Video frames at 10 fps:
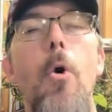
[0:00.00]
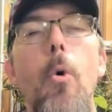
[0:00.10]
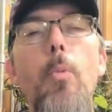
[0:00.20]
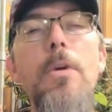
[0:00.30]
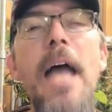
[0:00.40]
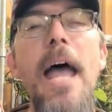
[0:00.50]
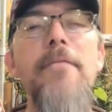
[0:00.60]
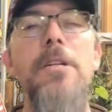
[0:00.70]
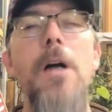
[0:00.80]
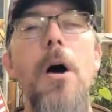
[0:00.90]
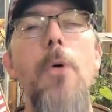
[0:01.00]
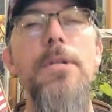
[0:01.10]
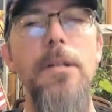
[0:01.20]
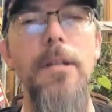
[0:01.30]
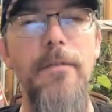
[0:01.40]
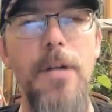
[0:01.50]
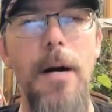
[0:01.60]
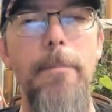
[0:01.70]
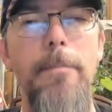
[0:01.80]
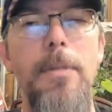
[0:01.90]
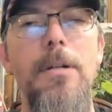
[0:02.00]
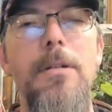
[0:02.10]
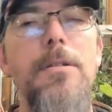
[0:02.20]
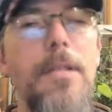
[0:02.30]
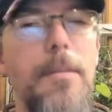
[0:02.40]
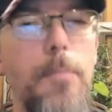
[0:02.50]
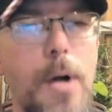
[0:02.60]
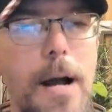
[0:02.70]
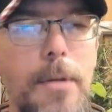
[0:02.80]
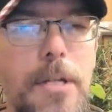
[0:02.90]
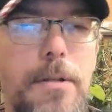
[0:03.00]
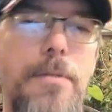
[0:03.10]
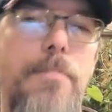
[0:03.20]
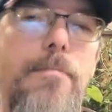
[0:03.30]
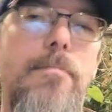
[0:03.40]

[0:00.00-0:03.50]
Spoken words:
We haven't always lived up to the promise.